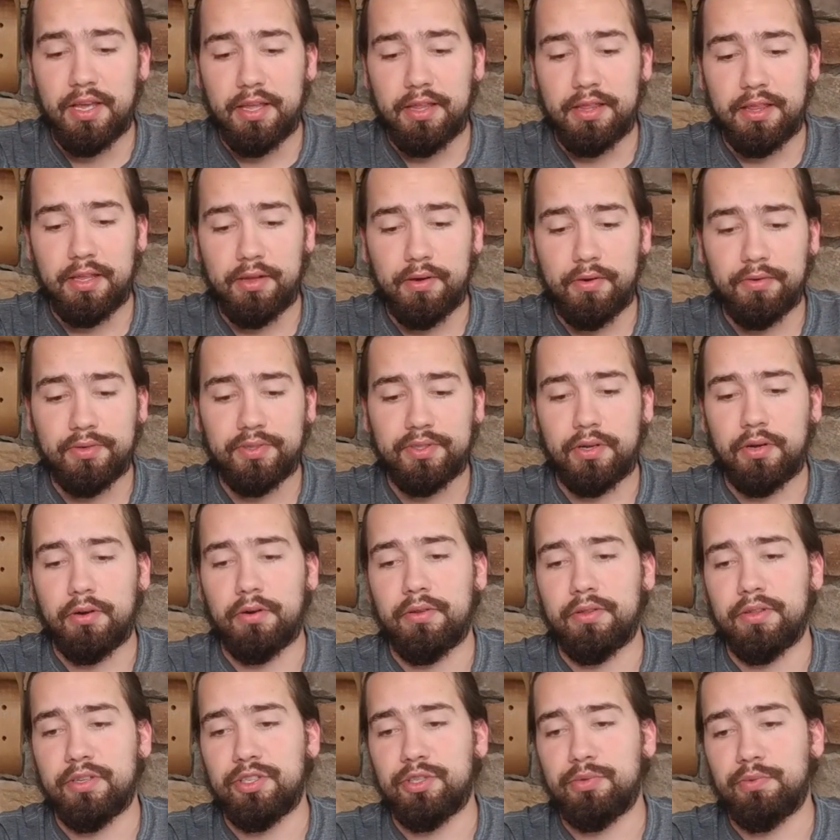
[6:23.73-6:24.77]
those
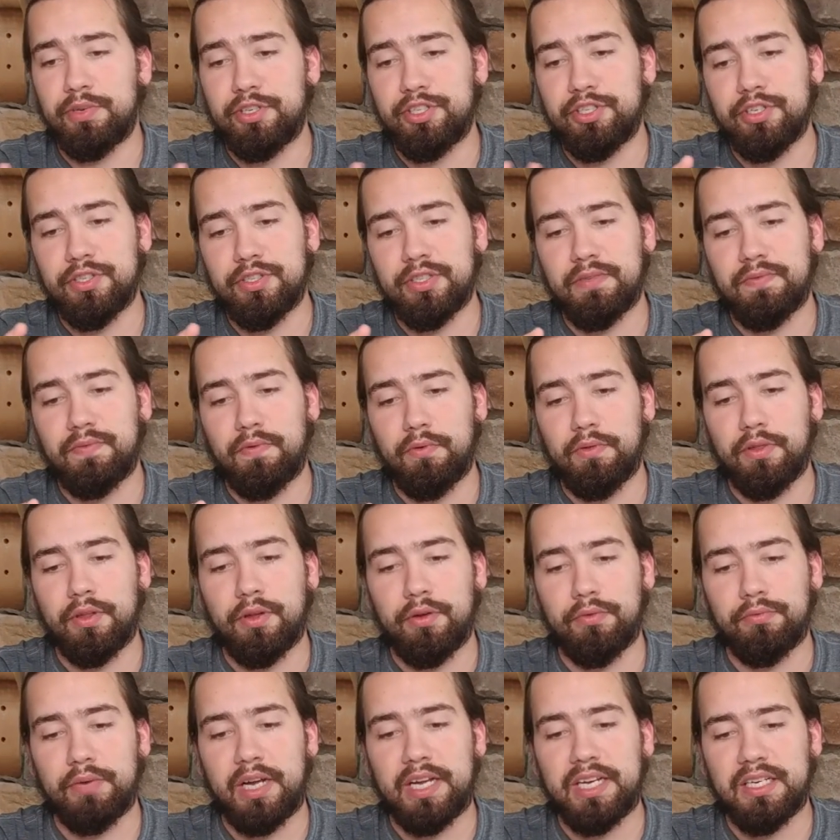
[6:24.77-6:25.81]
are the switches for
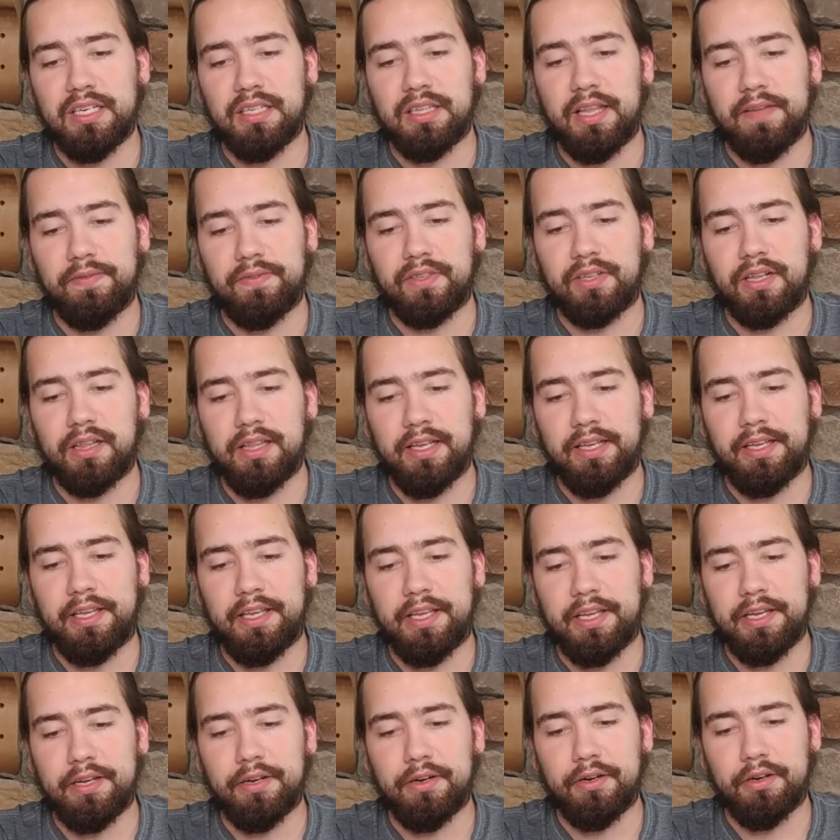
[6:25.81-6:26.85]
the right and left click
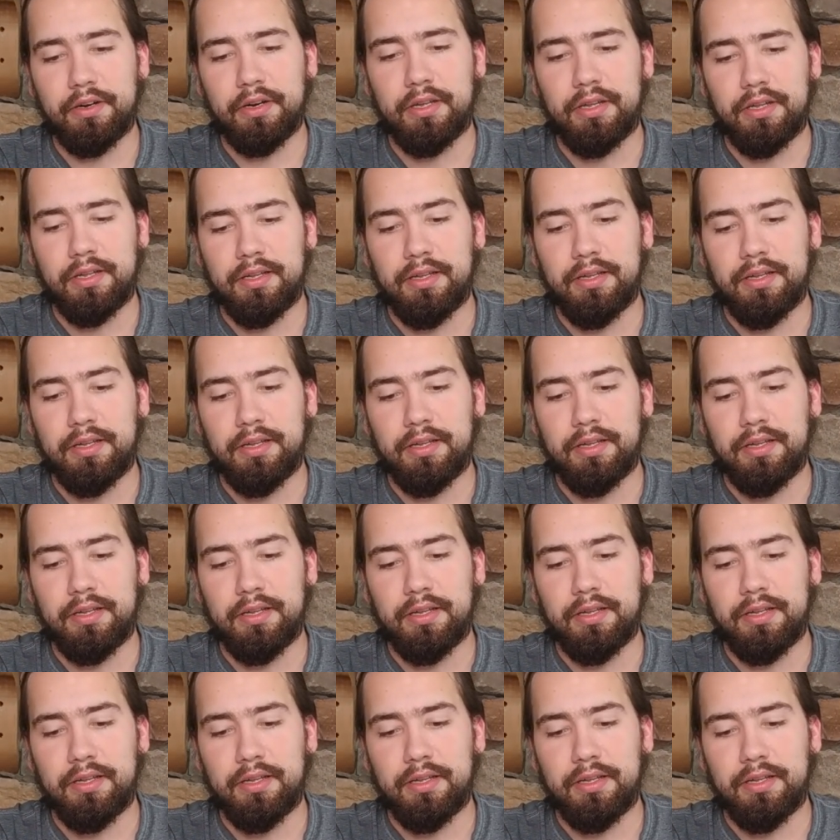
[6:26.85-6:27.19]
here.